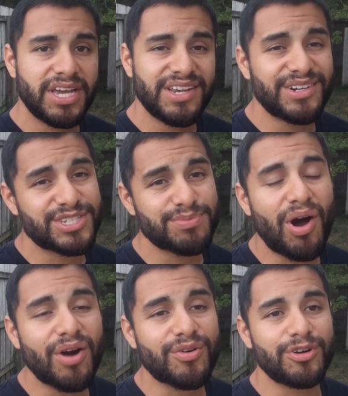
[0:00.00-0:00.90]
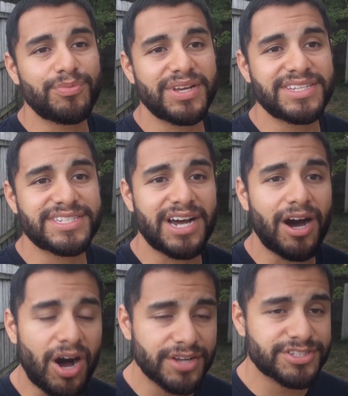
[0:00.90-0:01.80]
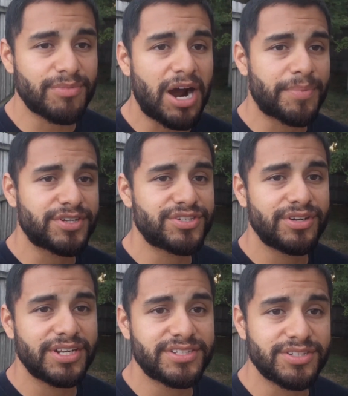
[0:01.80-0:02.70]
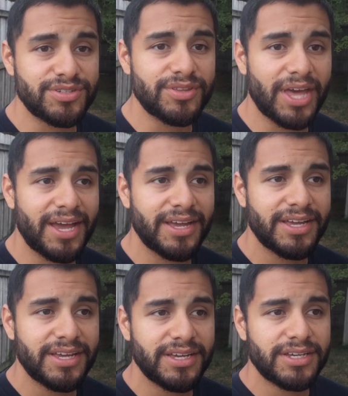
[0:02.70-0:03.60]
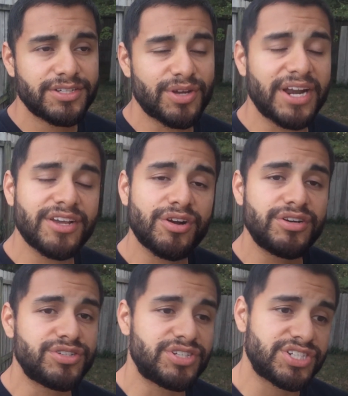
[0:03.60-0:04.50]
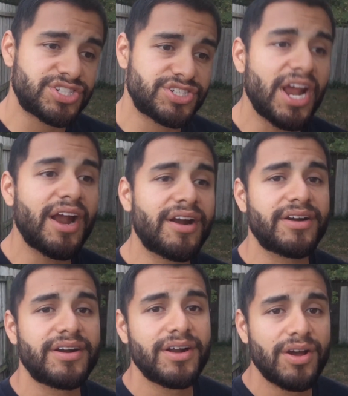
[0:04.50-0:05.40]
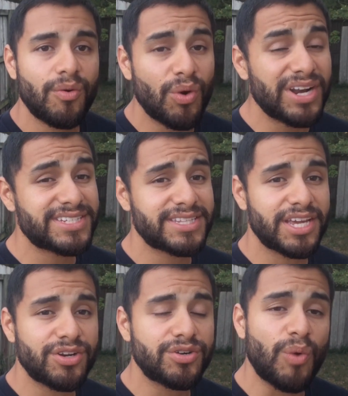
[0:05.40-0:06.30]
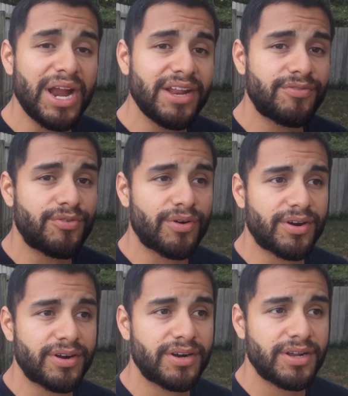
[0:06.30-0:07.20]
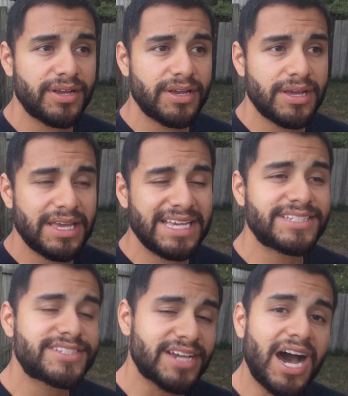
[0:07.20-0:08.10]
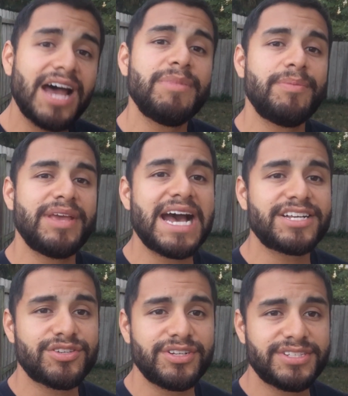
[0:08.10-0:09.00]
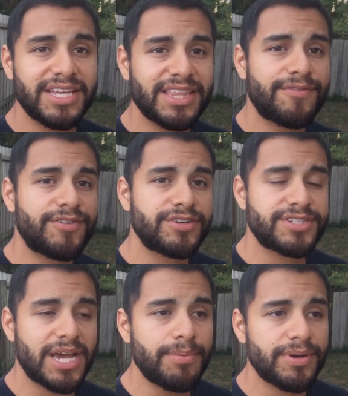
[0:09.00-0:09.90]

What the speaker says: Your small group is an awesome opportunity to do that. So I'd encourage you to share. What is it that you're waiting for? Is God maybe asking you to take that first step?